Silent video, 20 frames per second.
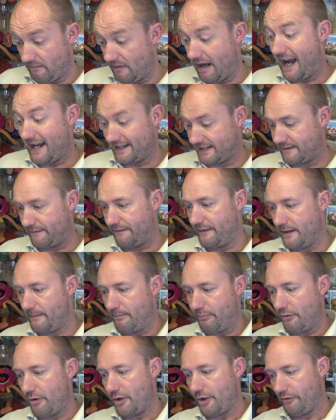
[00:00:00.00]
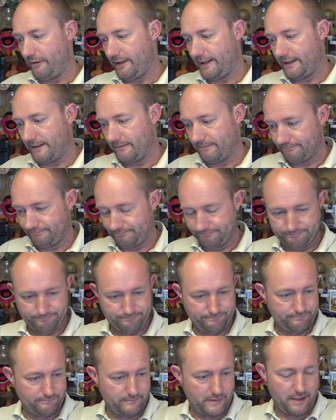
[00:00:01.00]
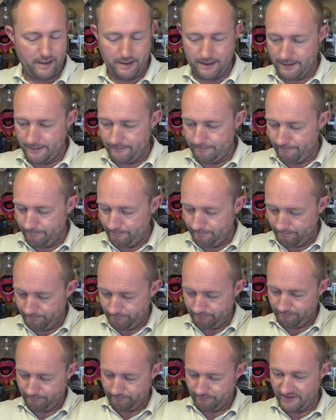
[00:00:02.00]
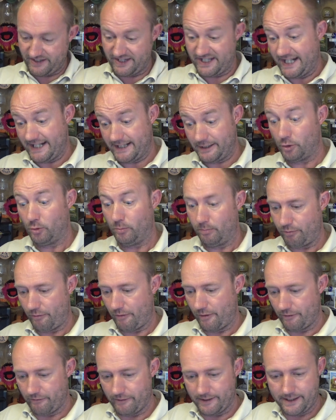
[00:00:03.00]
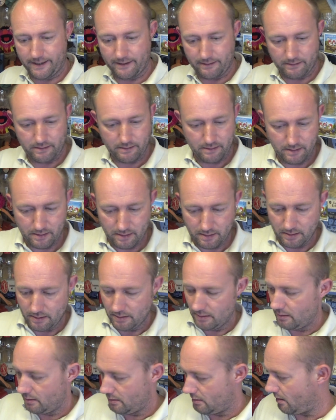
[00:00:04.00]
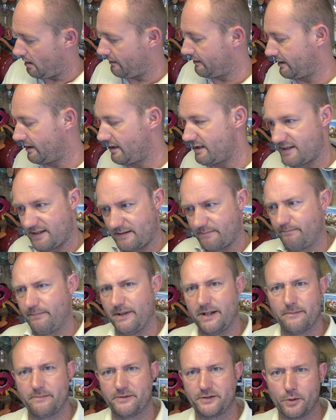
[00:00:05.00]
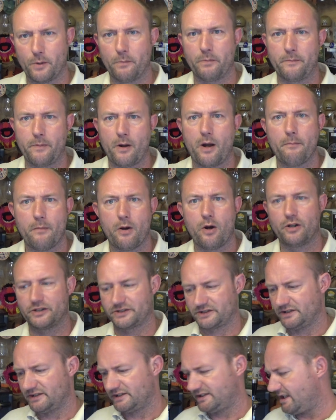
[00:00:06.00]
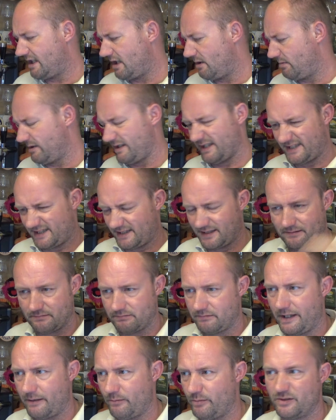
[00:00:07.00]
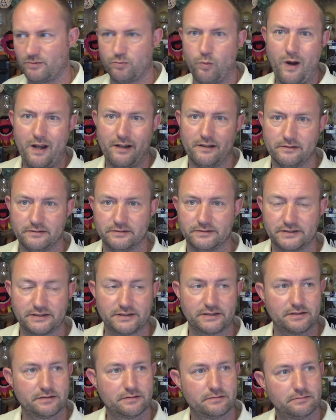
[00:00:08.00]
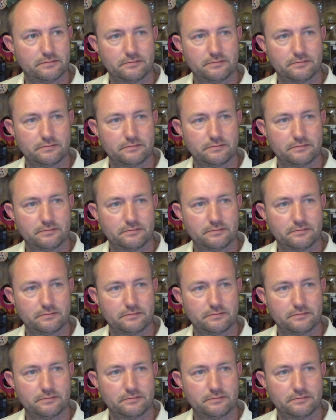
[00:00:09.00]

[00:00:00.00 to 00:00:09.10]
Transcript: as for the brewery, um, the Eagle Brewery, I think it's been absorbed by Marston's now, but it's it was Wells